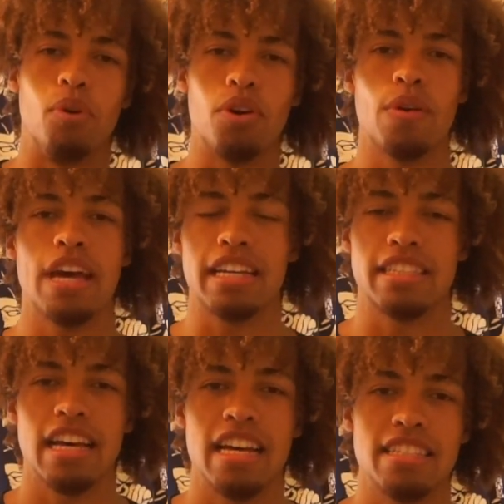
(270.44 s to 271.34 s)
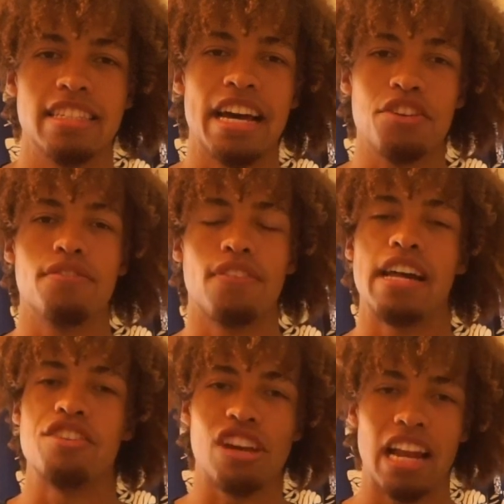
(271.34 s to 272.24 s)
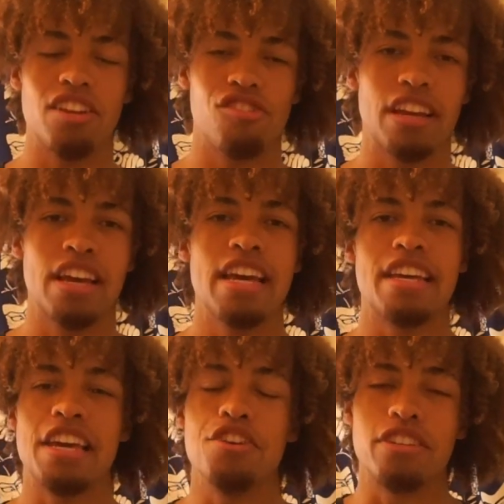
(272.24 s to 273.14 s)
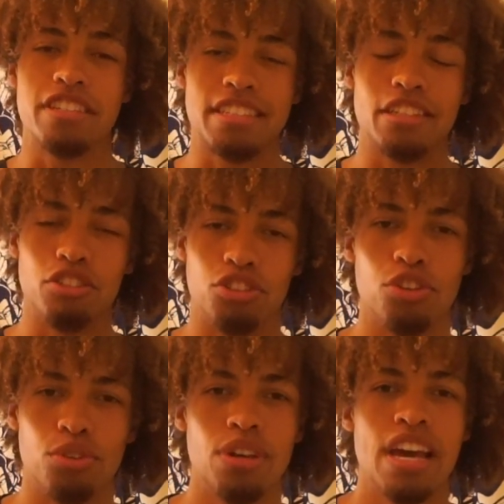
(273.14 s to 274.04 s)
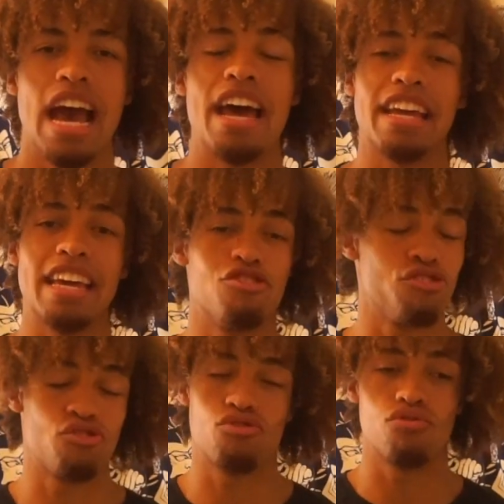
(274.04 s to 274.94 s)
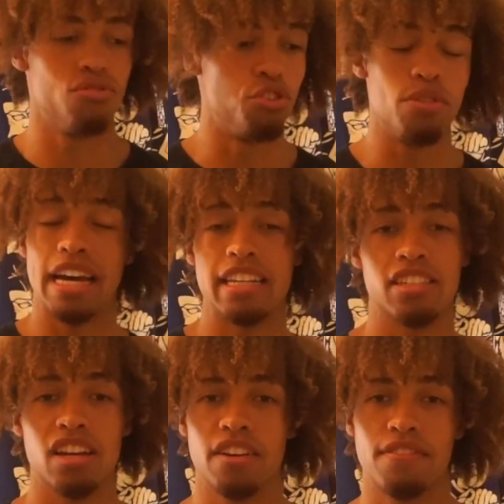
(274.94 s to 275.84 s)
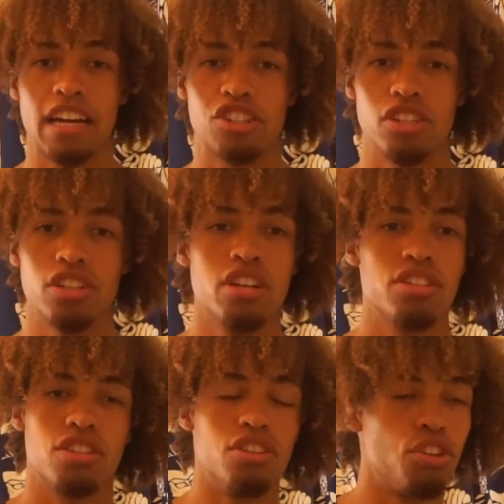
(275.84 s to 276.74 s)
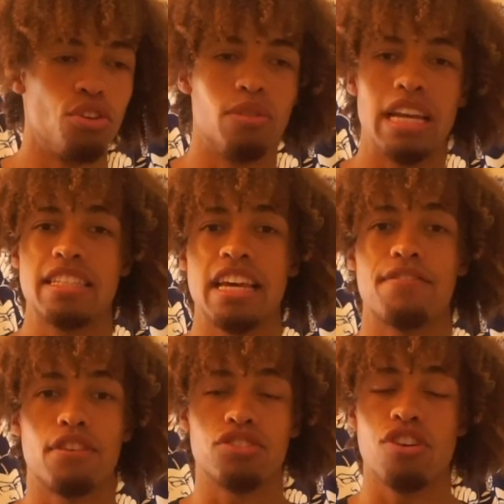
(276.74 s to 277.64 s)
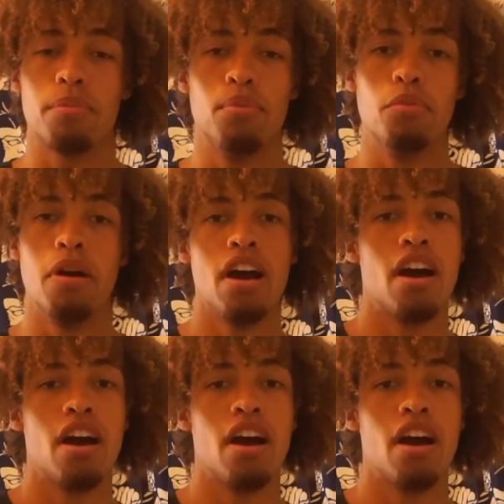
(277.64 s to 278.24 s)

bodyweight exercises that you find challenging yet you can still do, and again just do that in a circuit fashion. So do, let's say for example,